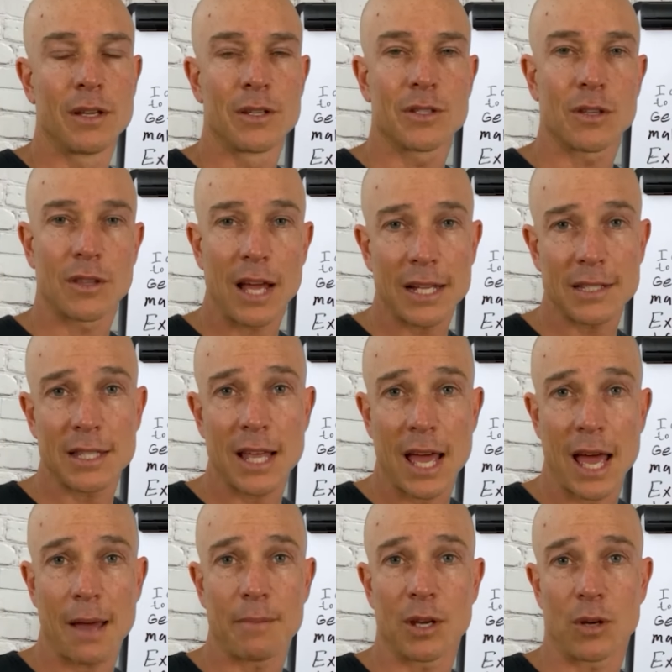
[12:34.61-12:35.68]
So that's the
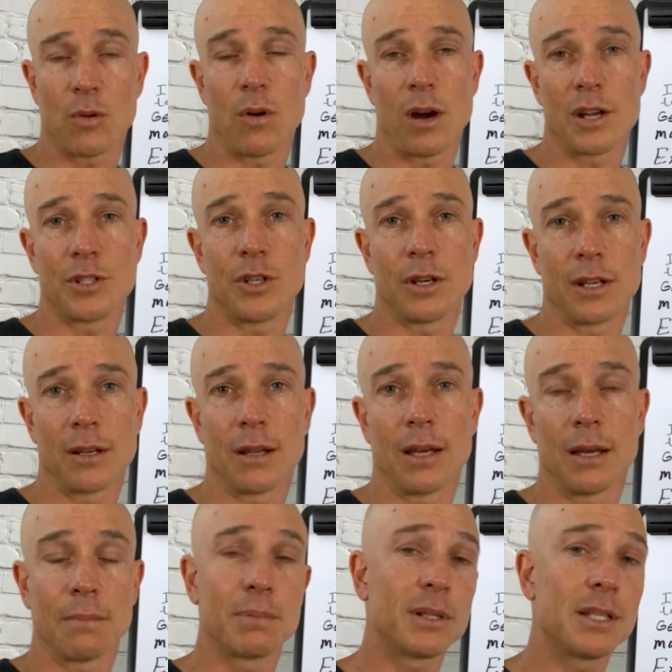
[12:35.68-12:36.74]
habit quadrant.
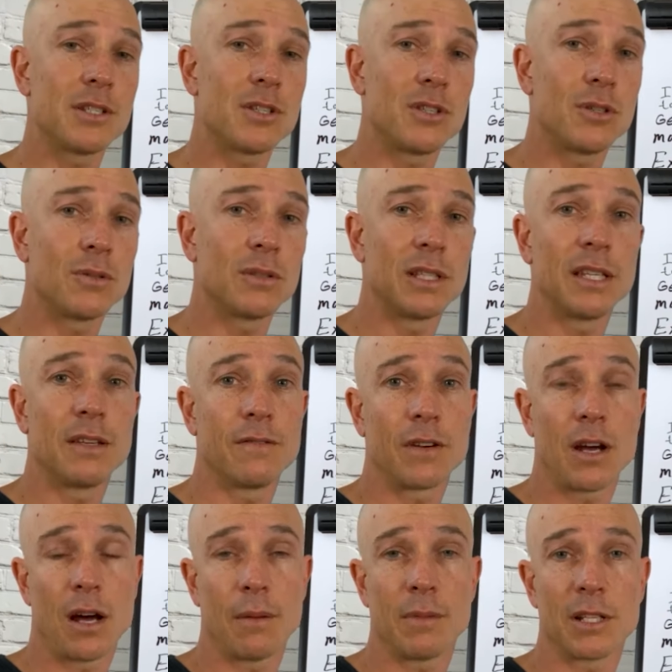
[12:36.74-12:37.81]
Please do leave
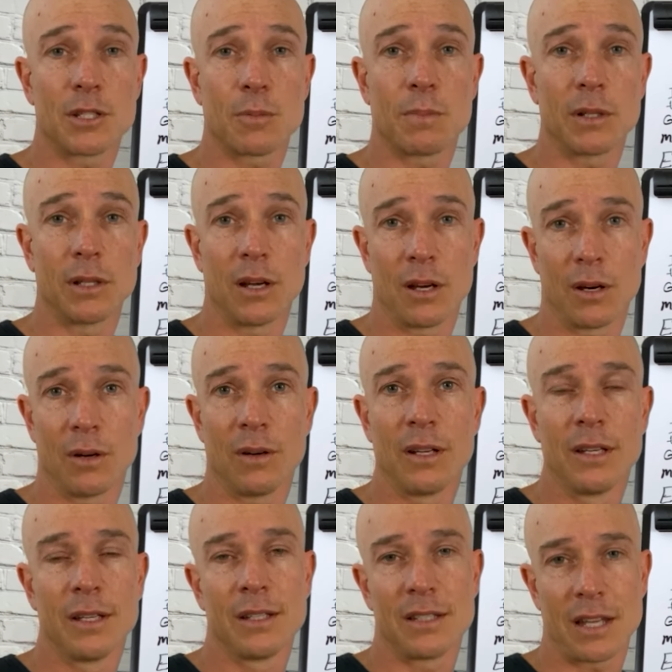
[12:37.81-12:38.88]
comments below.
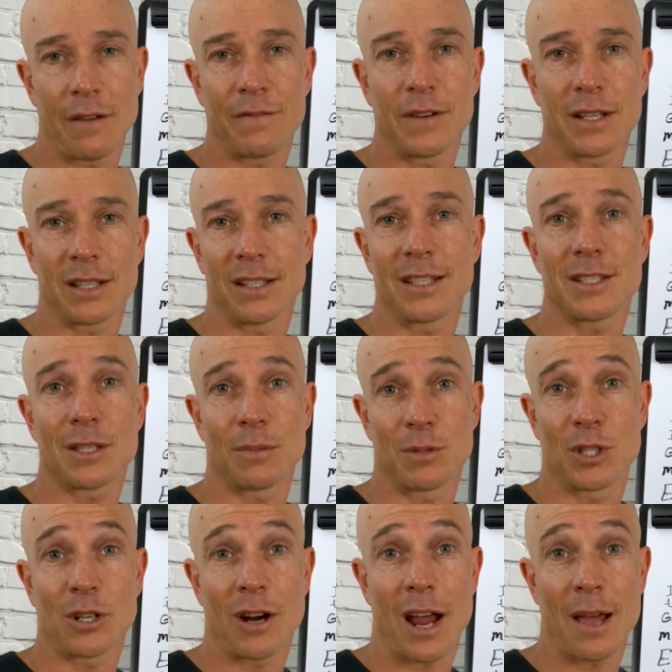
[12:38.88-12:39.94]
Definitely
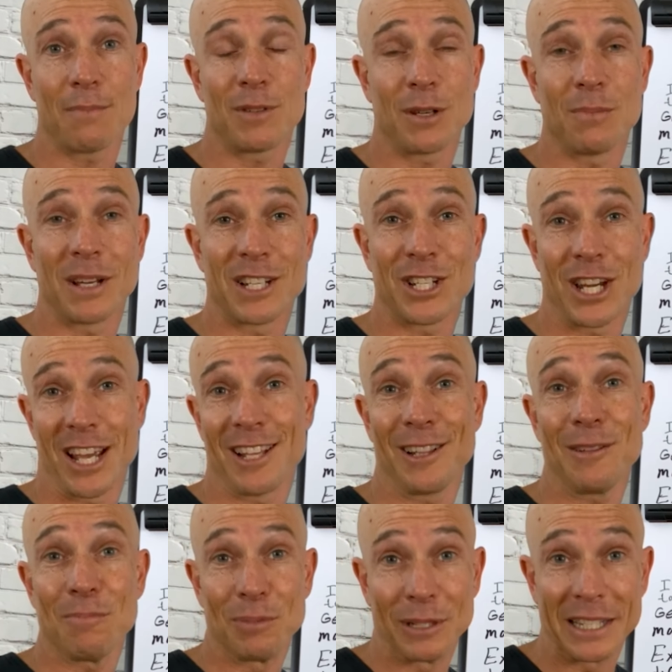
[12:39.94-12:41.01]
subscribe to my
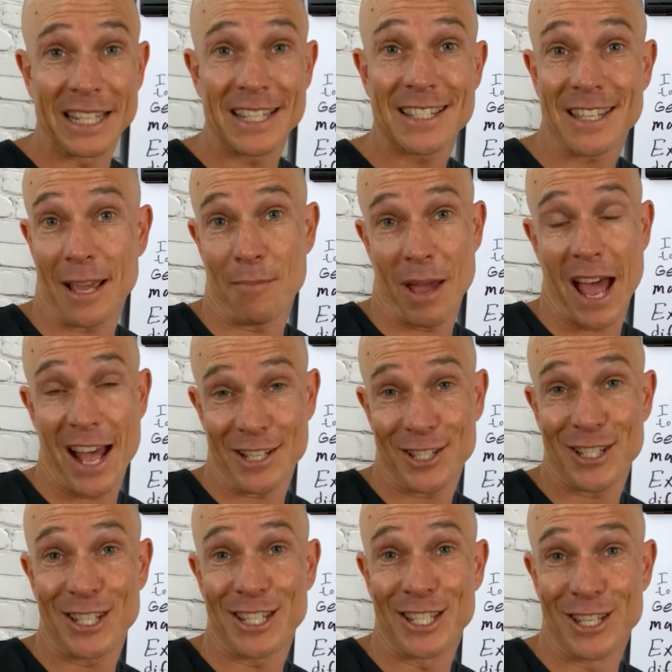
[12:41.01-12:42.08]
channel, please. I'm
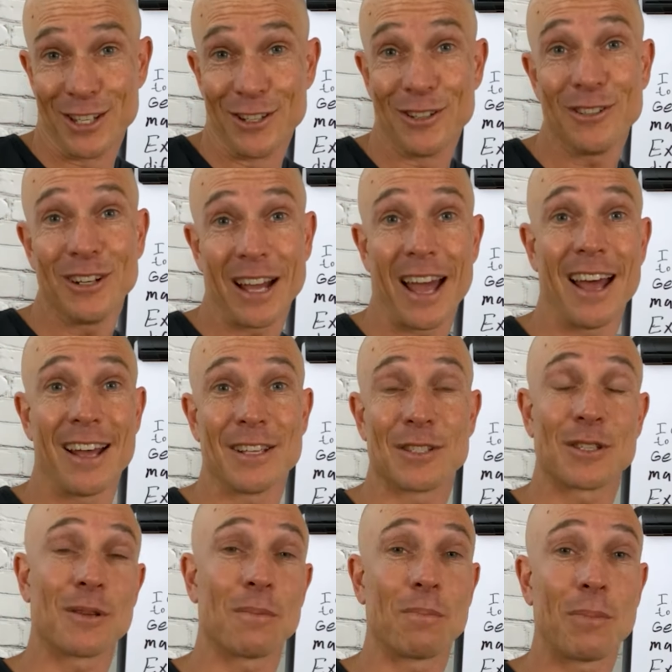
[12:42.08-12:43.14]
asking you
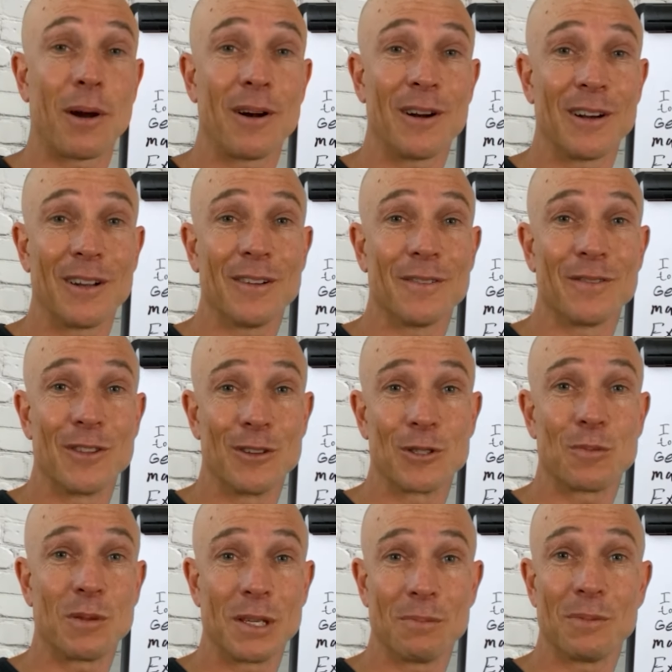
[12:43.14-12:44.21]
as part of
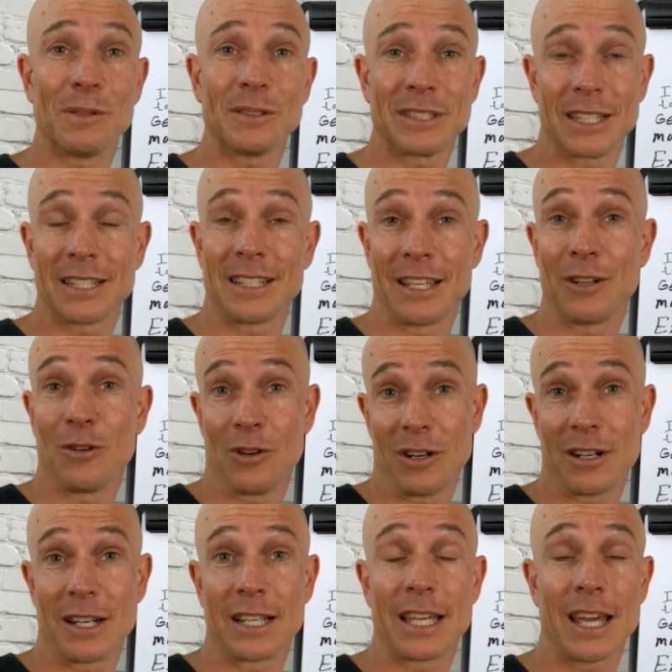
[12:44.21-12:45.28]
those people in
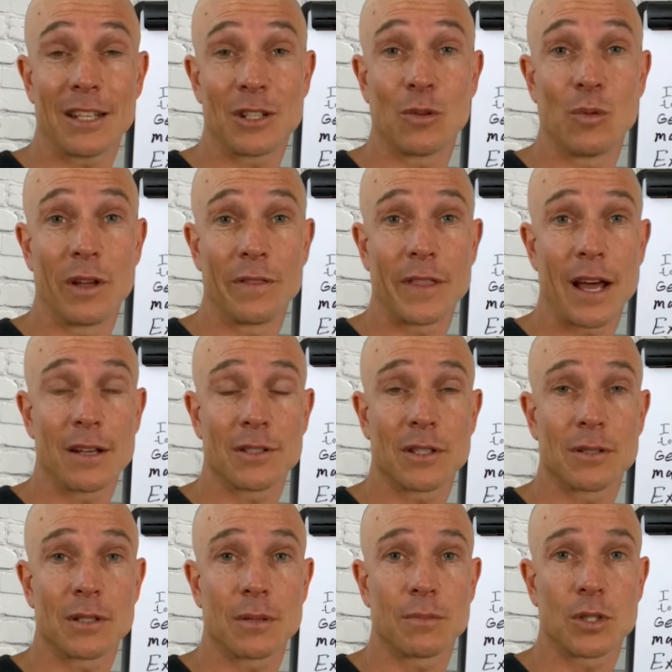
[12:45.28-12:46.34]
order to get to
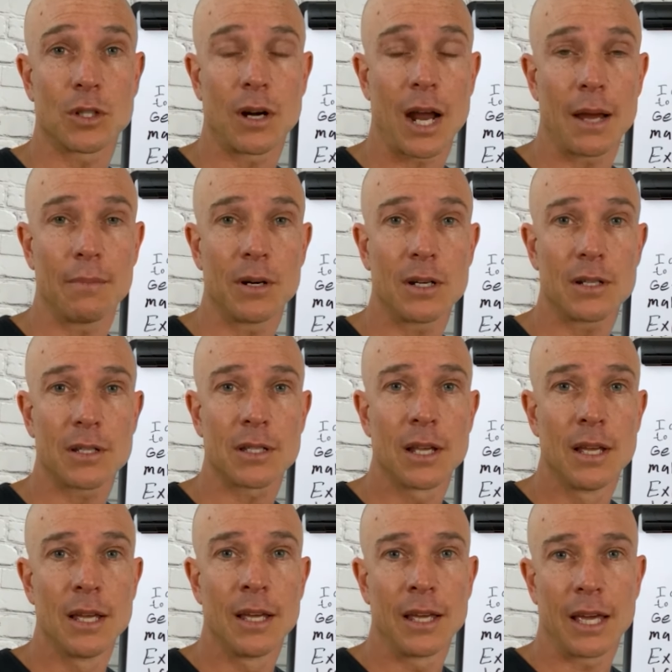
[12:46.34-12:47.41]
1,000 subscribers.
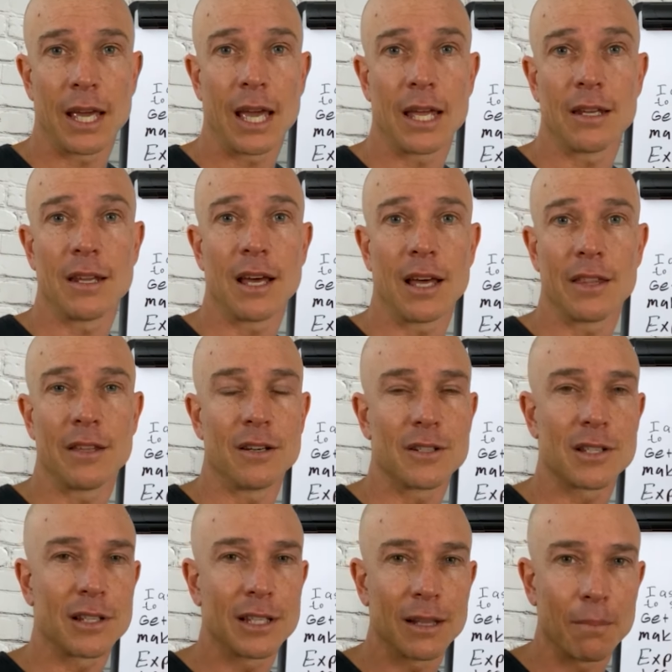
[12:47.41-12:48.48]
And
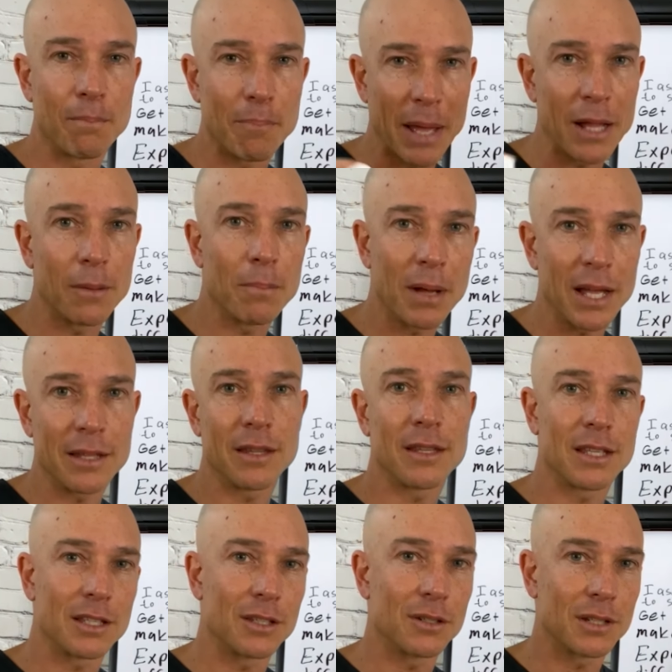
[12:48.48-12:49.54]
there's a little bell button
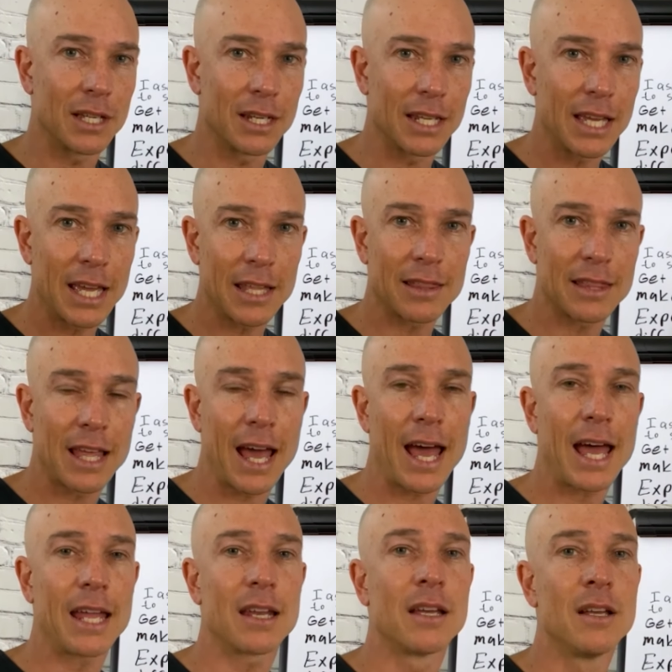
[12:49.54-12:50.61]
that you can hit
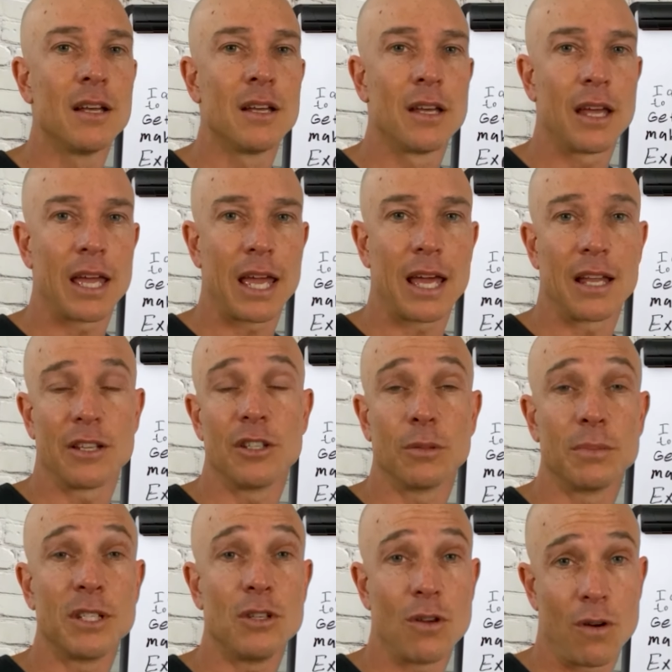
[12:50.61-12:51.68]
that and you'll
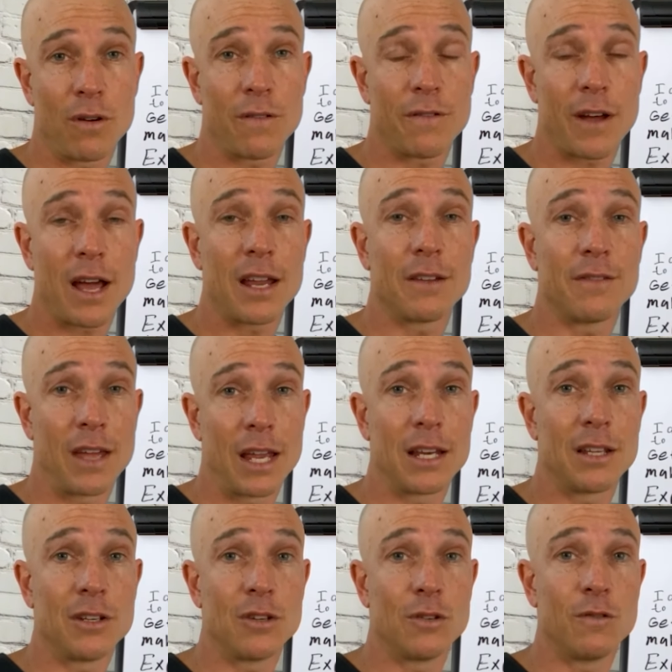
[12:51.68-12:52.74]
be notified of
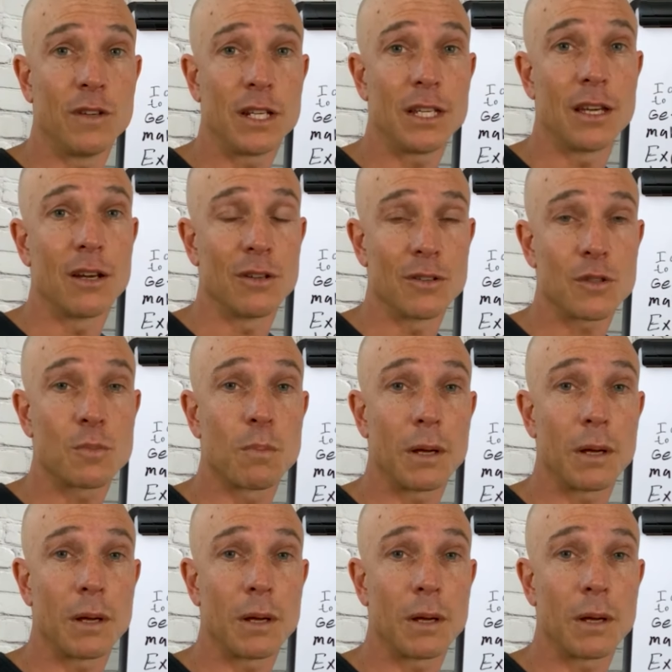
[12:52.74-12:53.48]
any new videos.